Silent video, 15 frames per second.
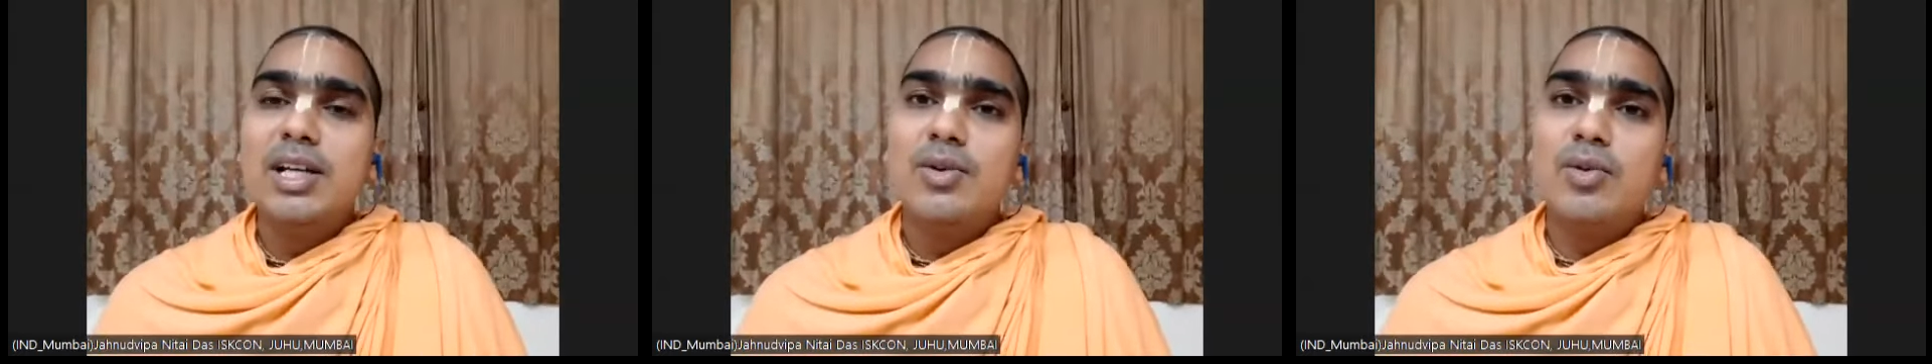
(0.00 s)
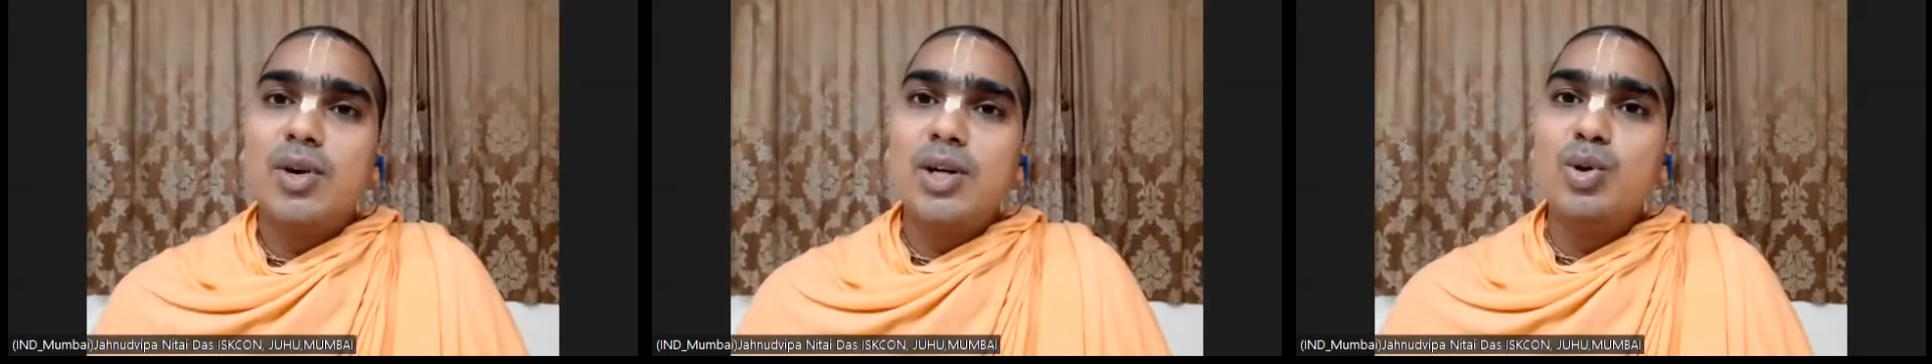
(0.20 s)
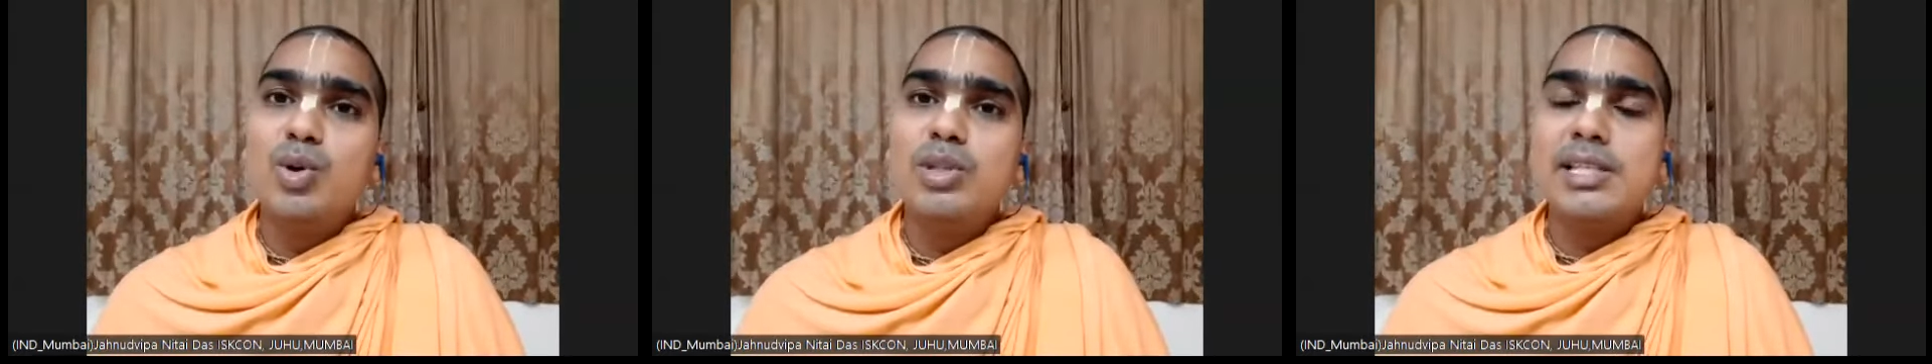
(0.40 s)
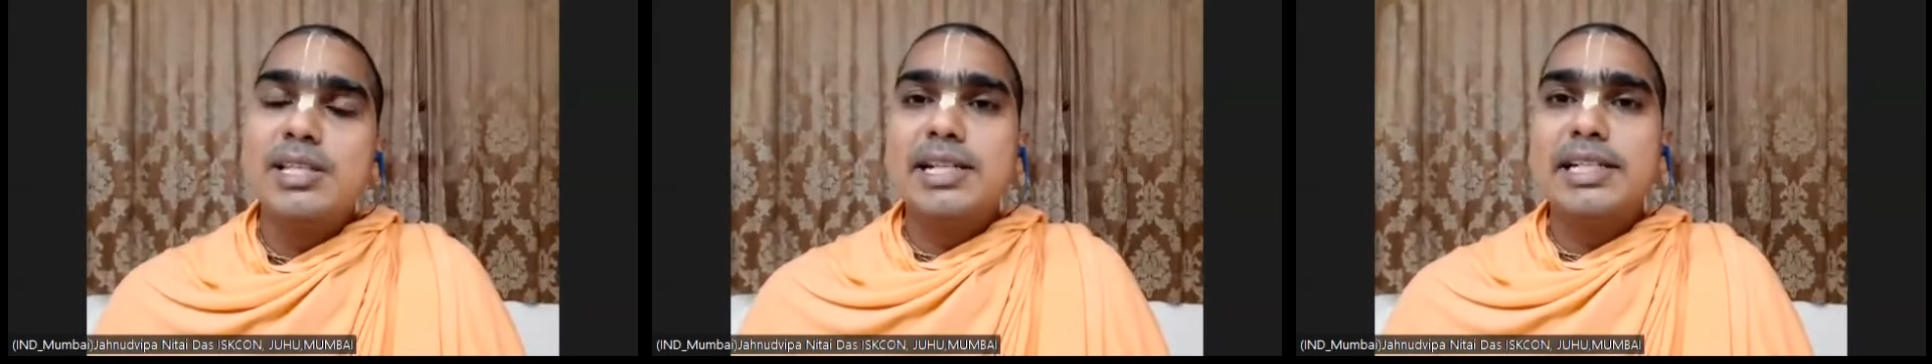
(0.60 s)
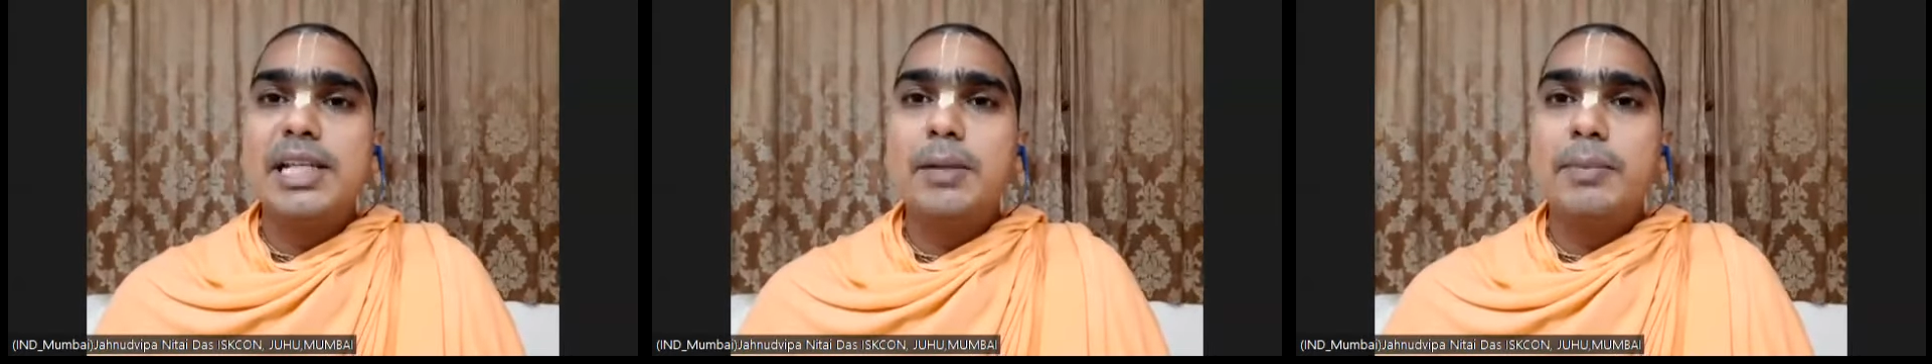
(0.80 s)
One who is a
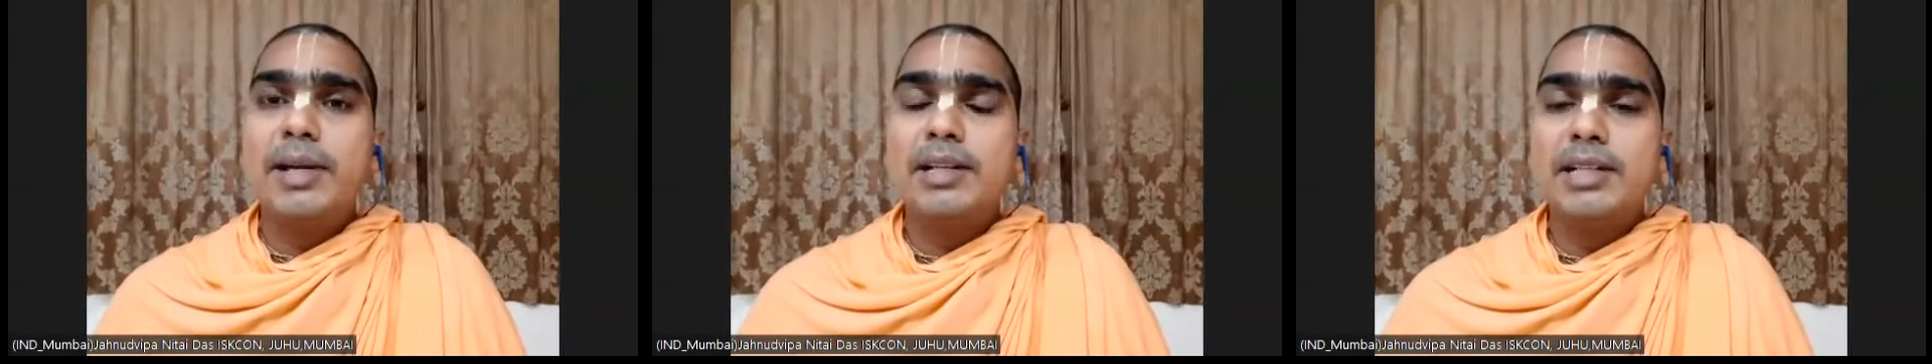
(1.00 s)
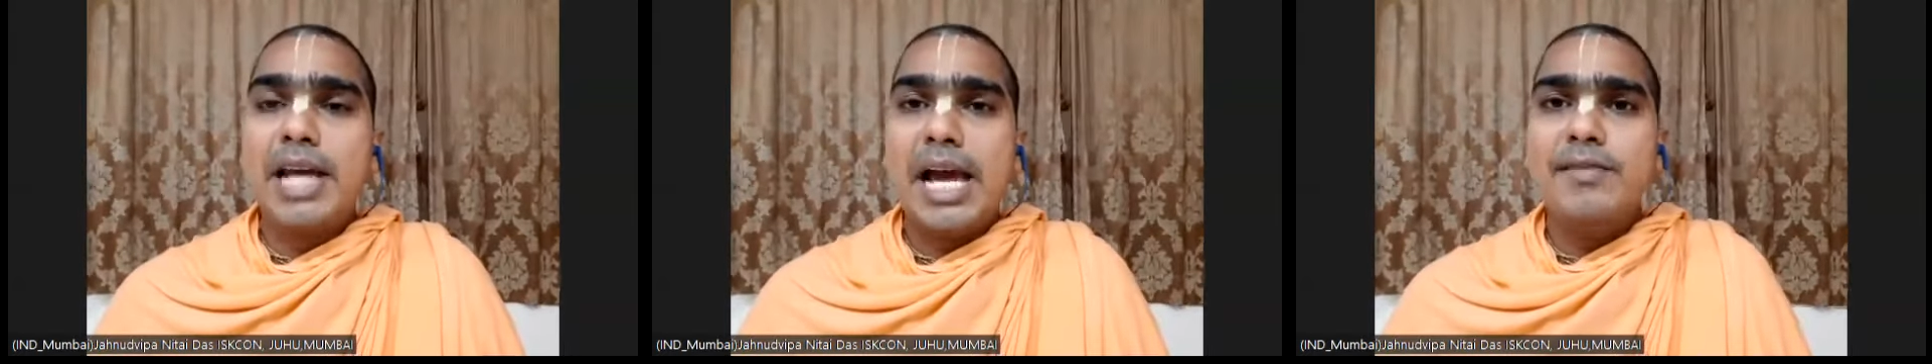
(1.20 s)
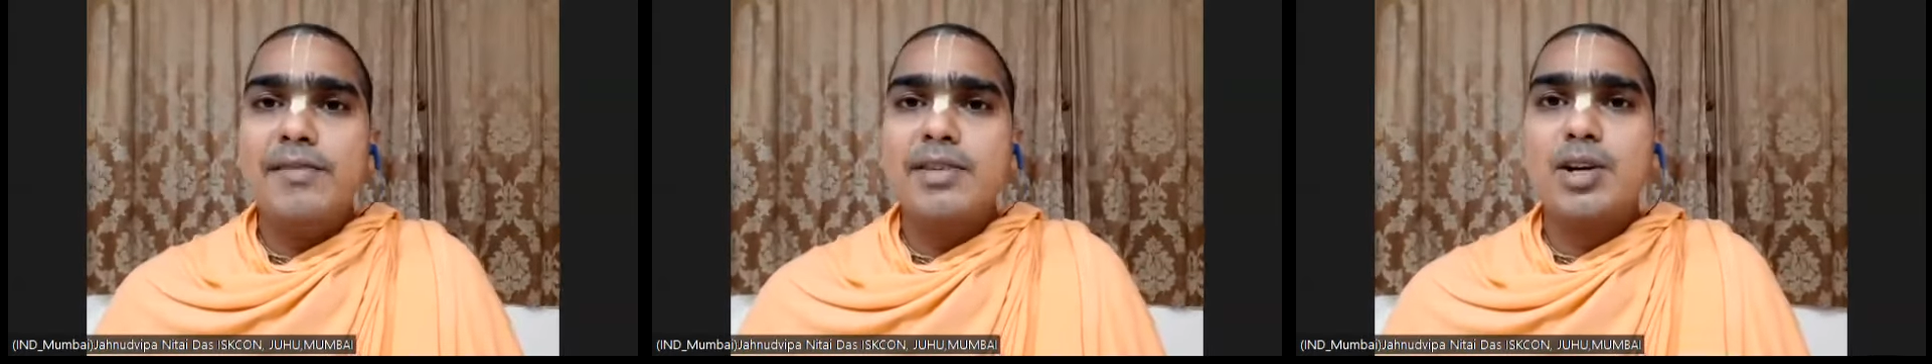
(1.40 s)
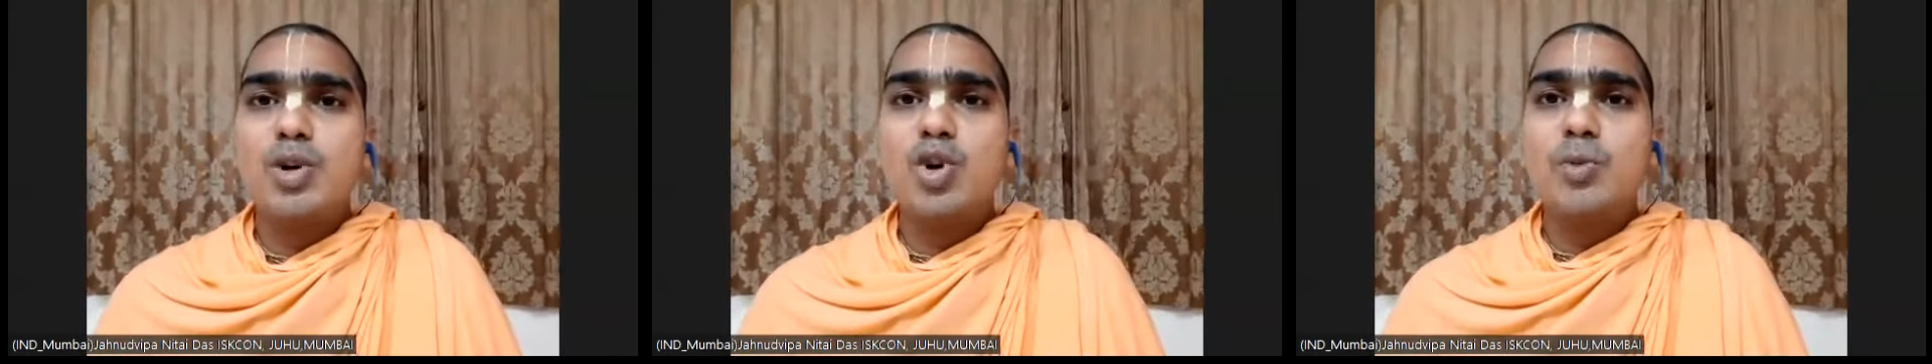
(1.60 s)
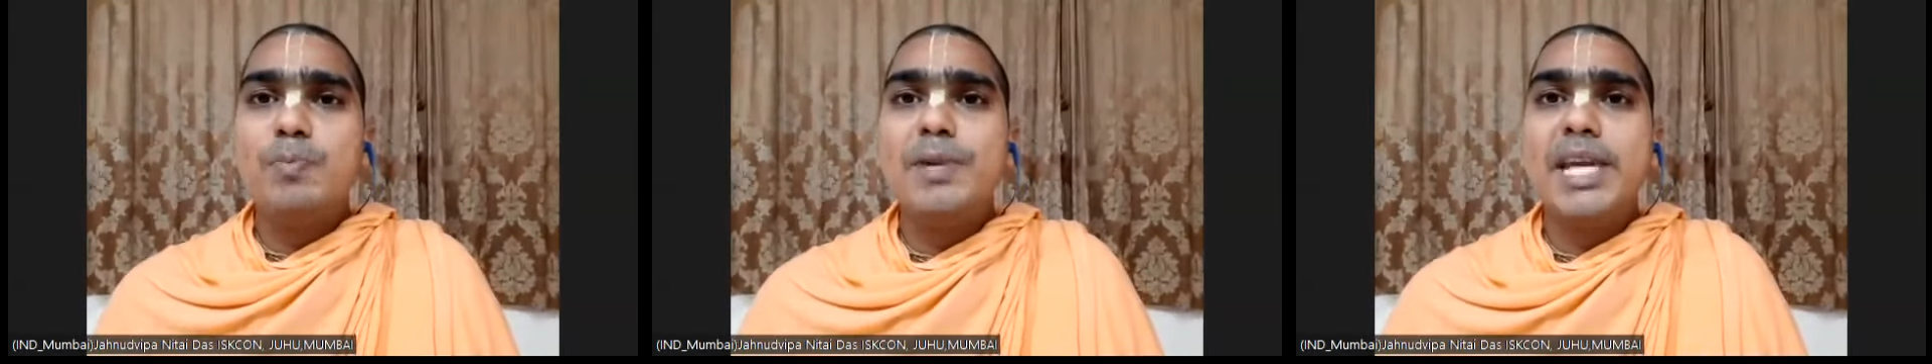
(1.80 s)
gentleman, having a
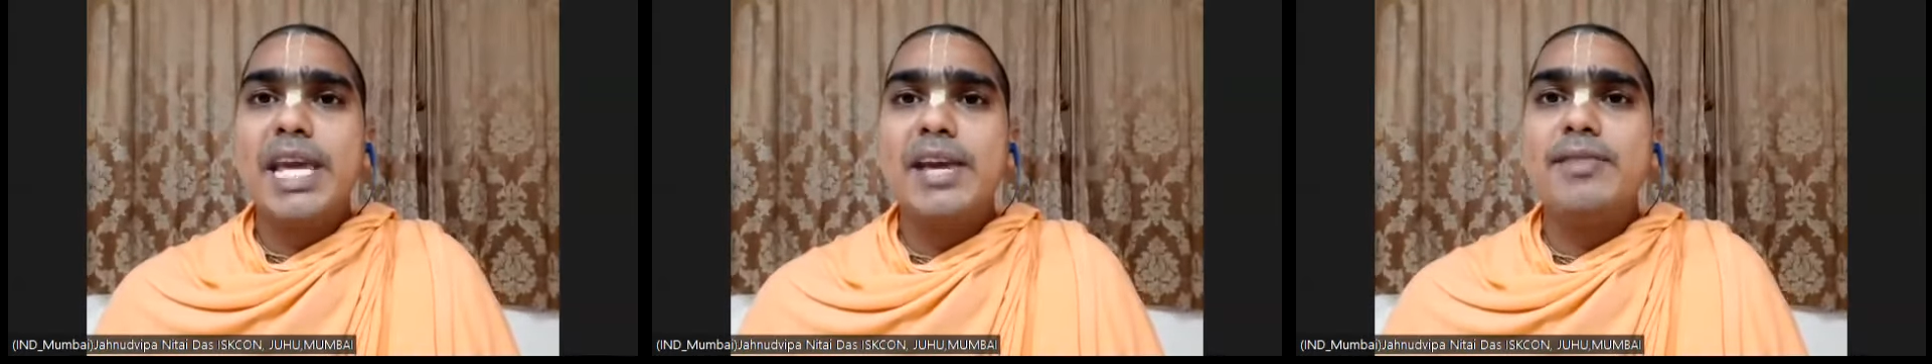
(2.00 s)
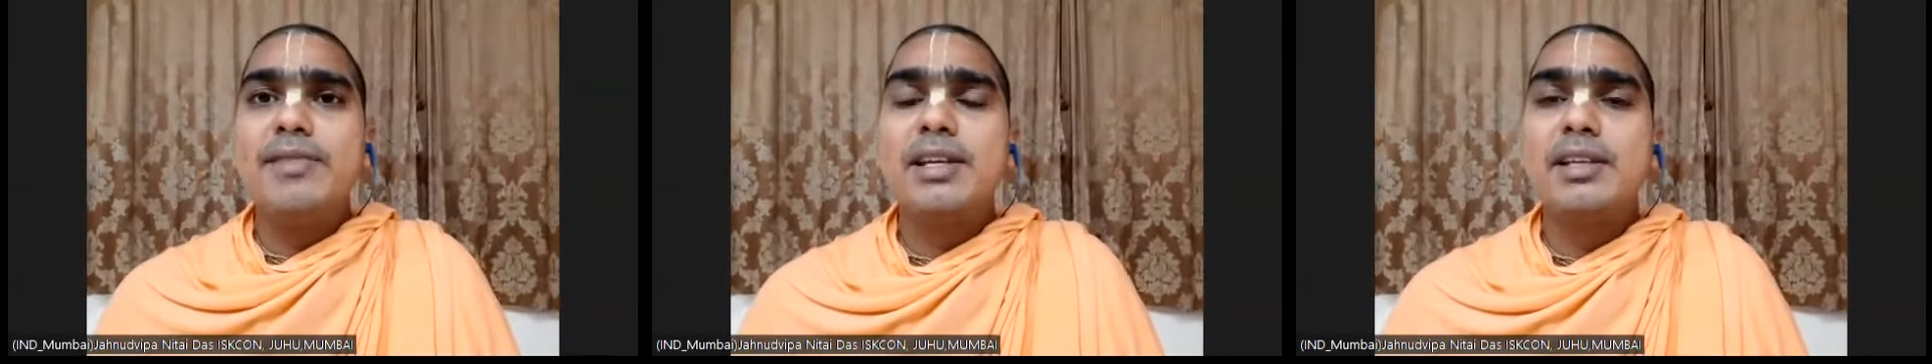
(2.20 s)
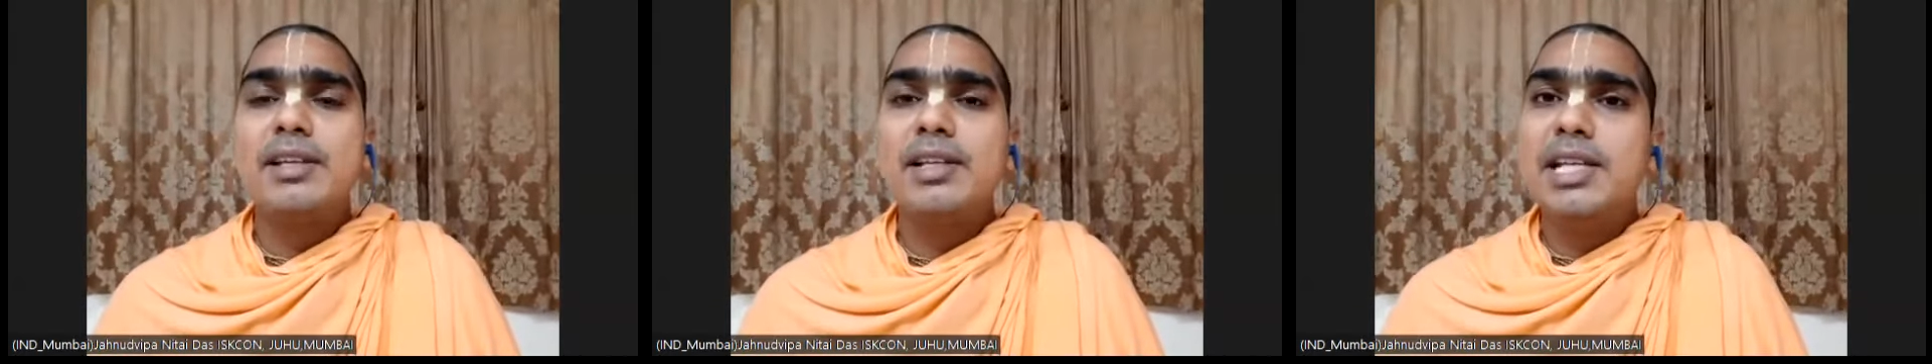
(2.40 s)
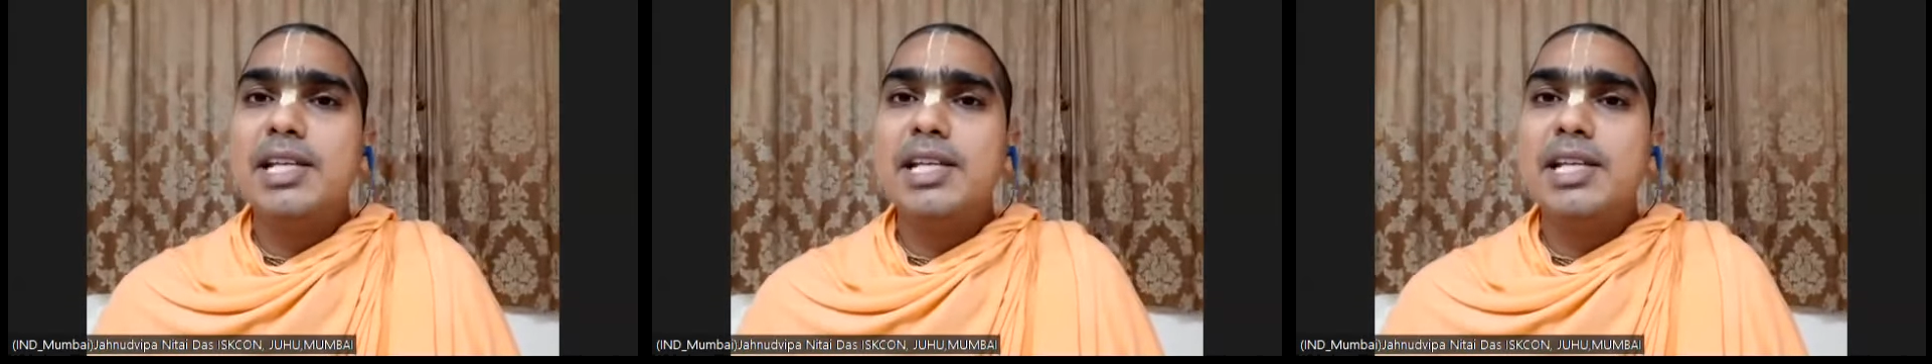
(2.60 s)
good behavior,